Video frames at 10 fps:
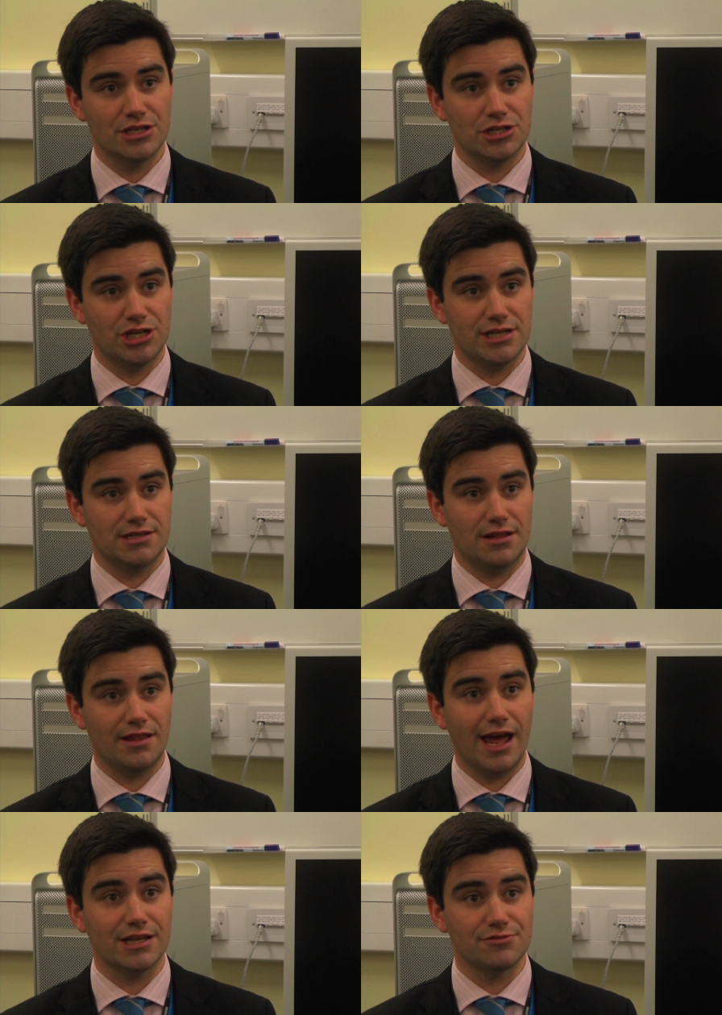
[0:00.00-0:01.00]
suggesting that
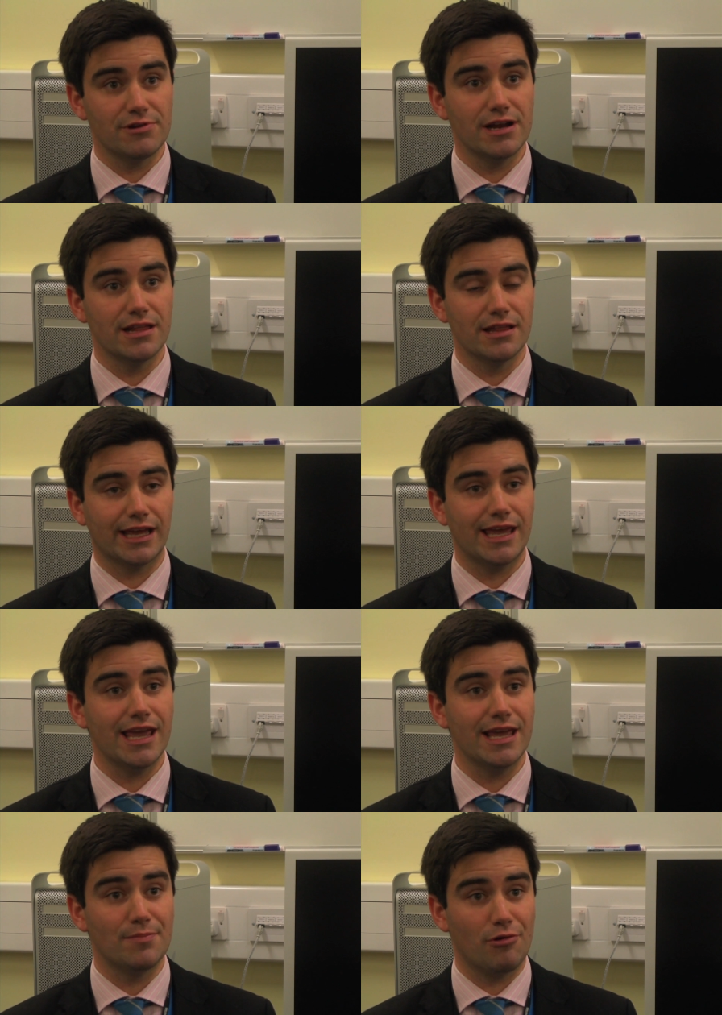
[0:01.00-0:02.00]
that is really the
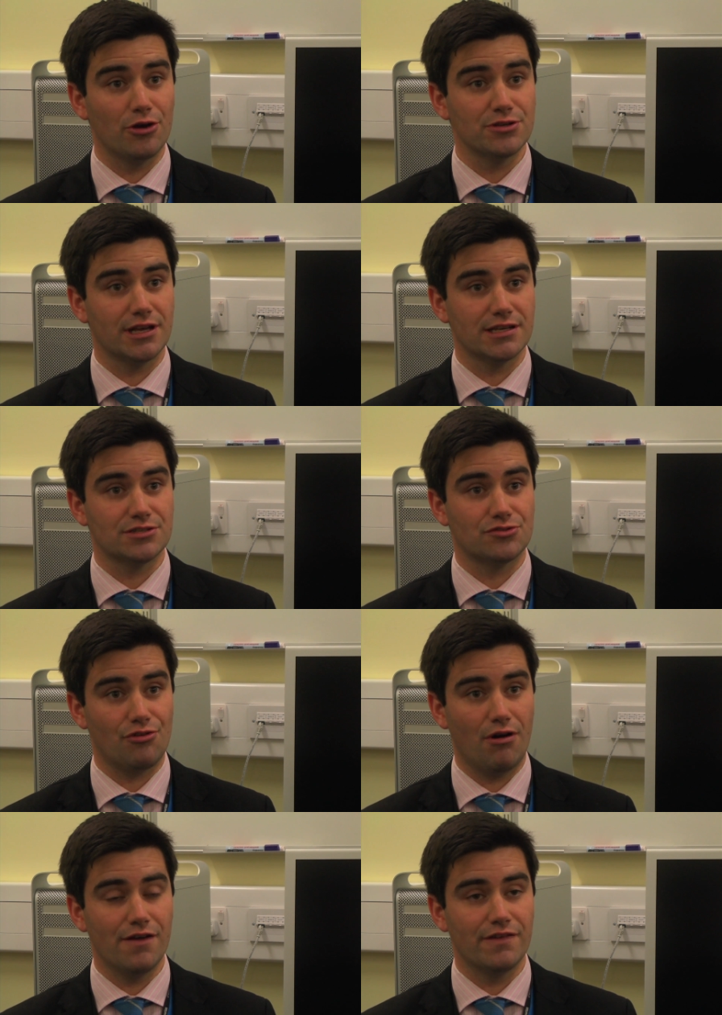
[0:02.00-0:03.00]
key process
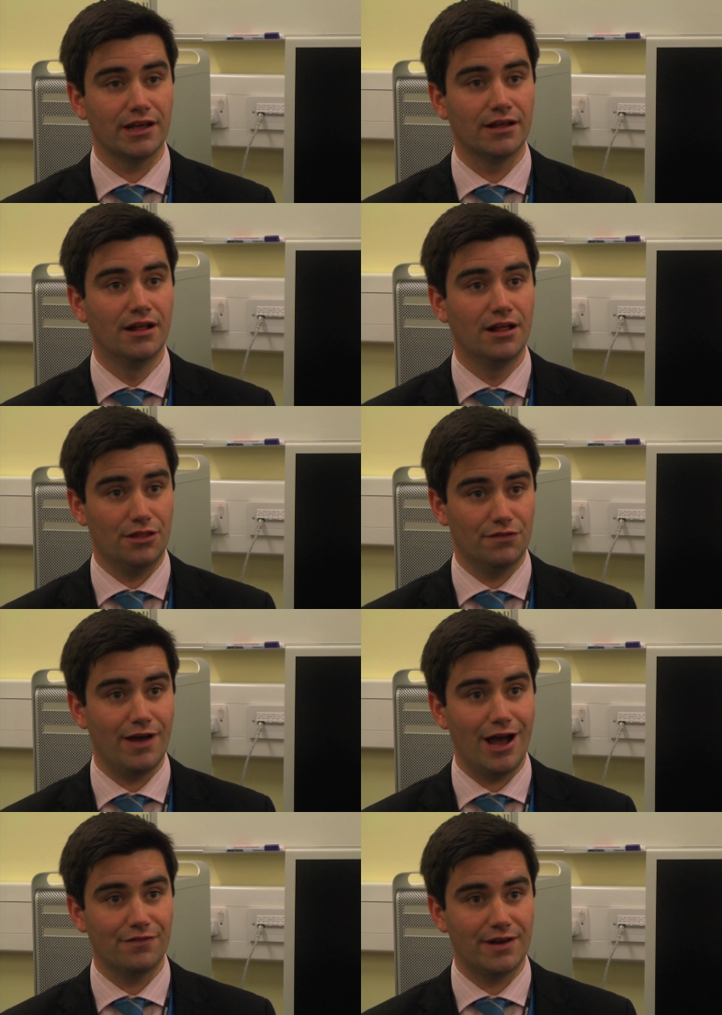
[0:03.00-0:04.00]
driving the
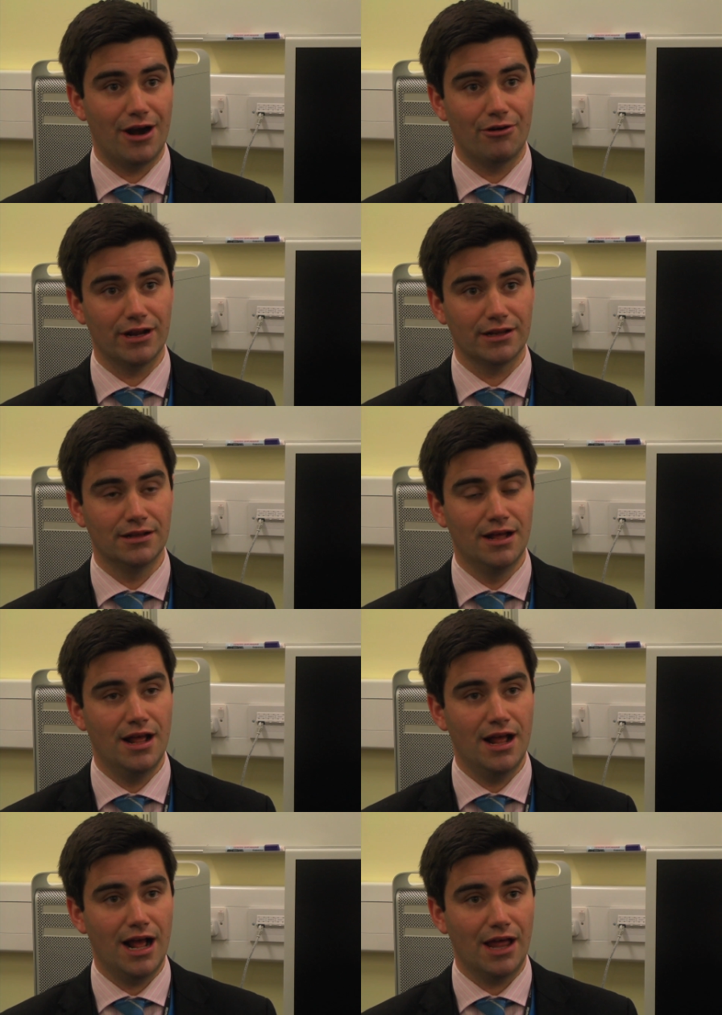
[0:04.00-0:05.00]
valve narrowing.
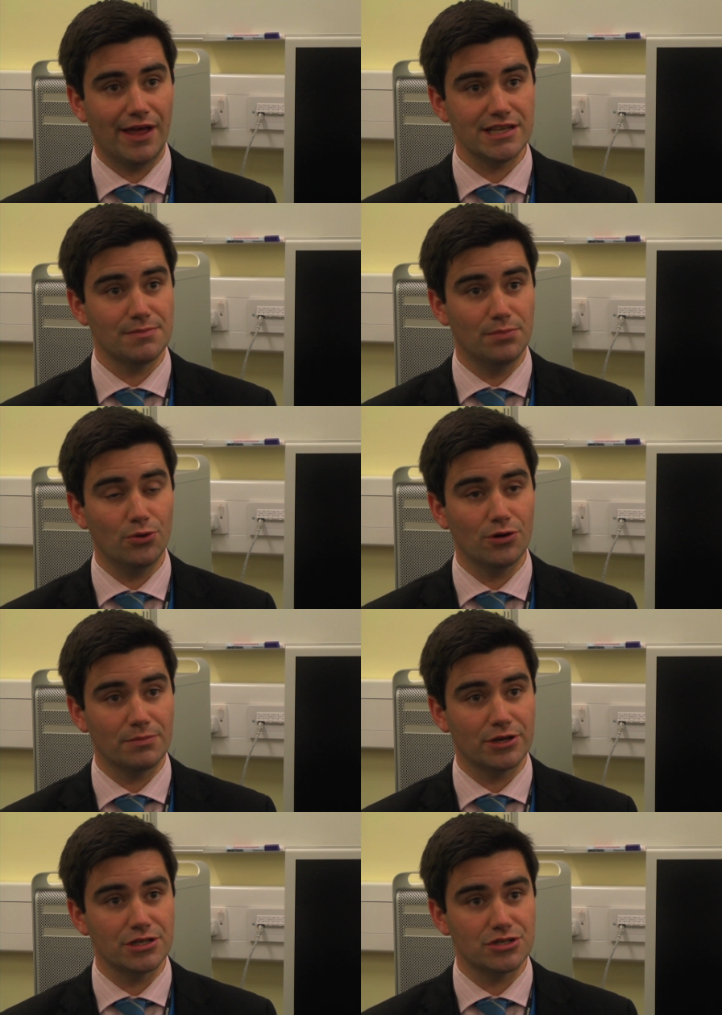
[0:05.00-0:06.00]
And that's
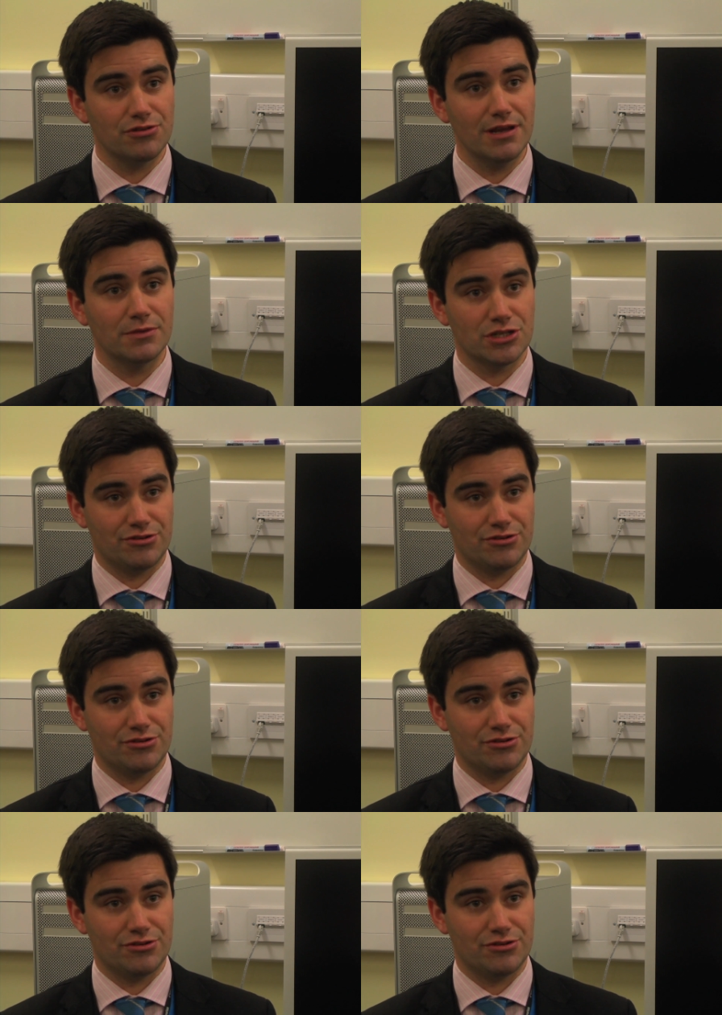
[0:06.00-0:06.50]
important because treatment